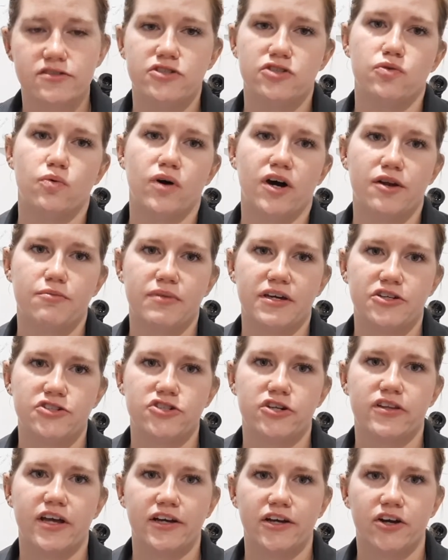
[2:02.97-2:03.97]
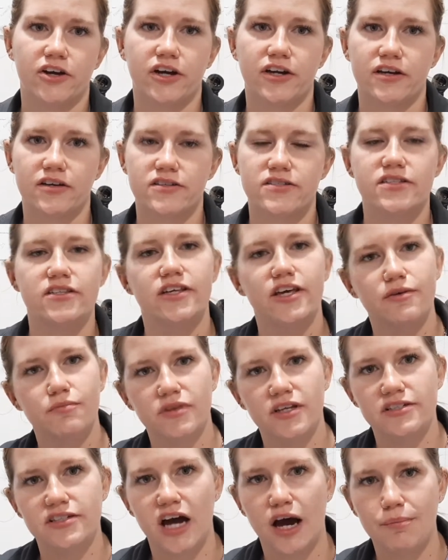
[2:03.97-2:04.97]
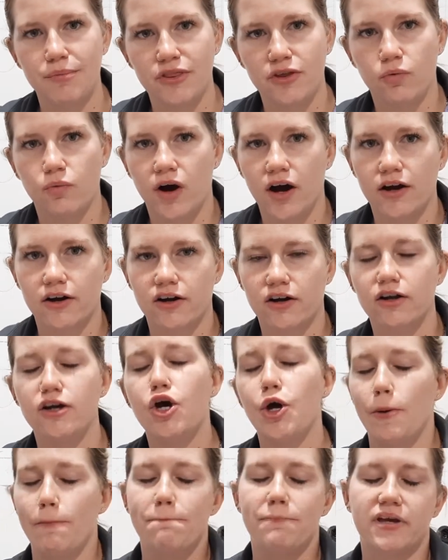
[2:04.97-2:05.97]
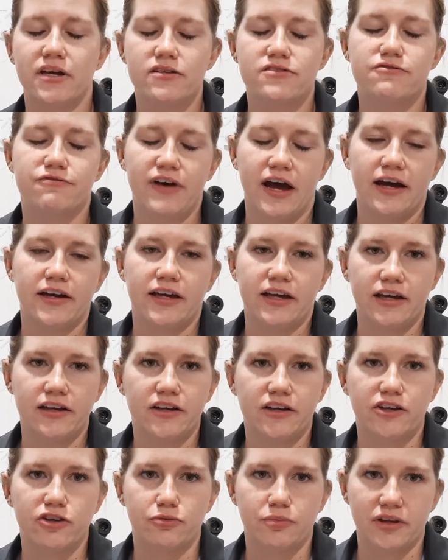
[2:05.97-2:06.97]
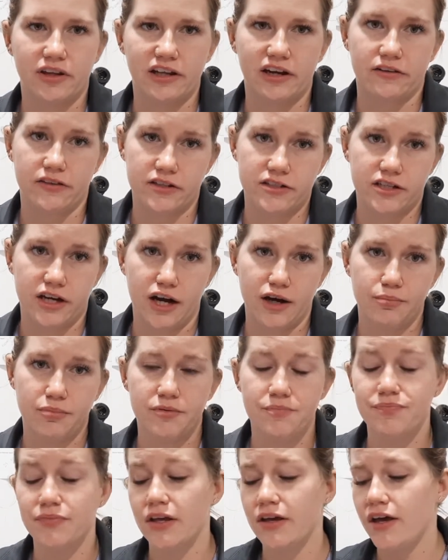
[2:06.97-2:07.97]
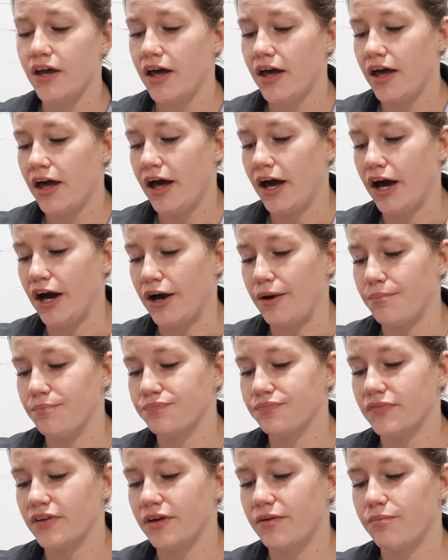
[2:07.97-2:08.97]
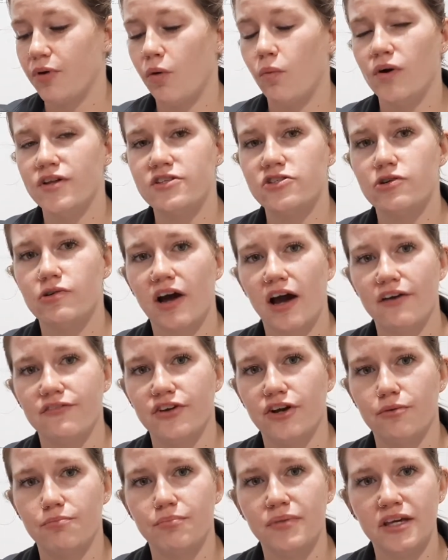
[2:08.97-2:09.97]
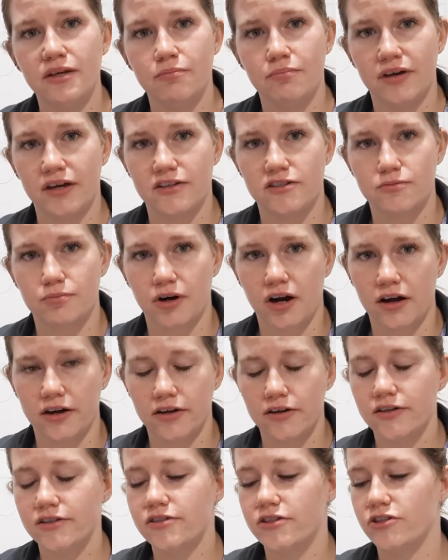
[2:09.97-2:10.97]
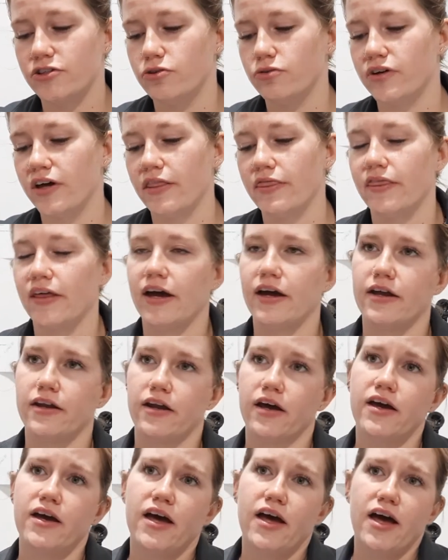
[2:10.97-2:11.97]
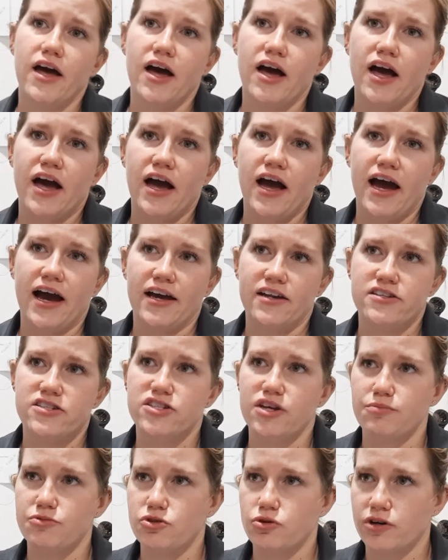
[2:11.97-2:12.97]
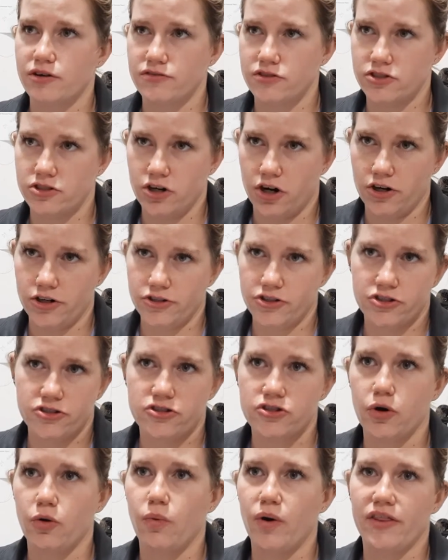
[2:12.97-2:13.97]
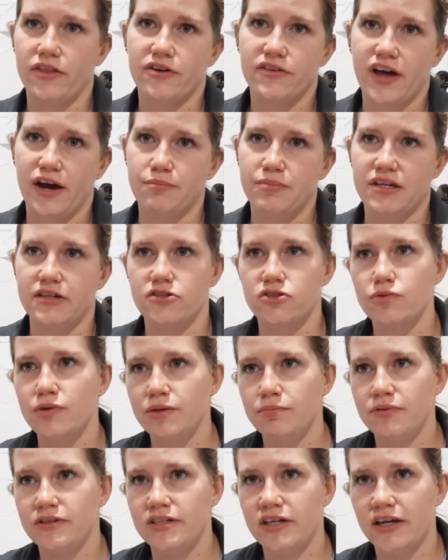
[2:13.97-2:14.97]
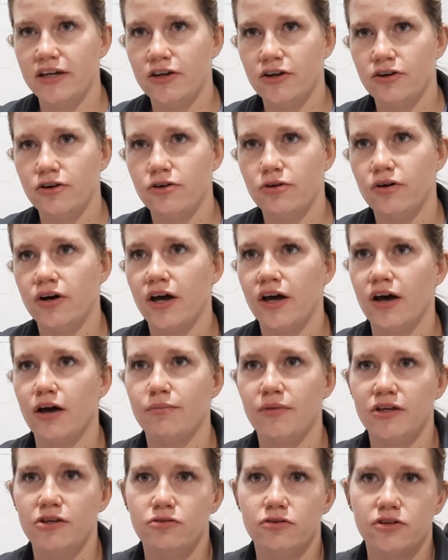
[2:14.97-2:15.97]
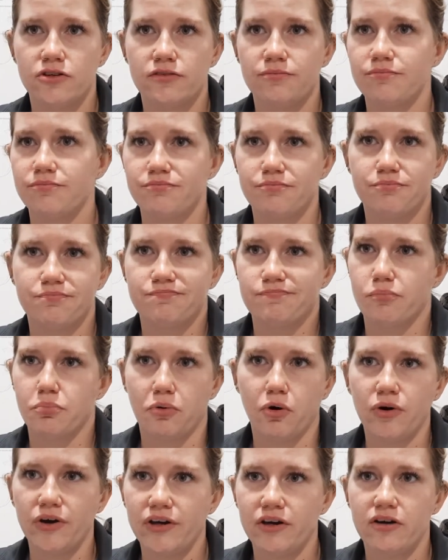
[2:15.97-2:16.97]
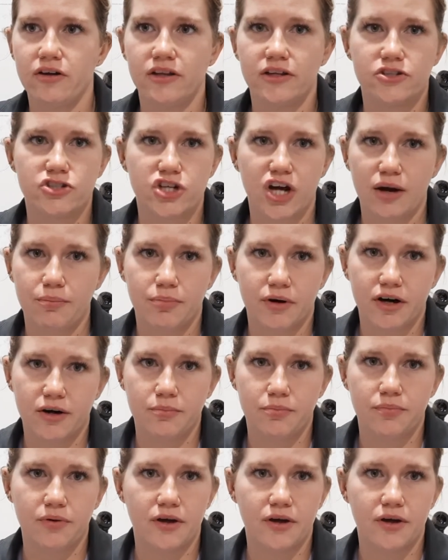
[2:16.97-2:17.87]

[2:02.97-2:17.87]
you want to make sure that you're going to skim the top of the water because fat can accumulate on the top. But once you have your meat-based product, you can then add some sort of starch. So whether that be a sweet potato that you can boil and chop up.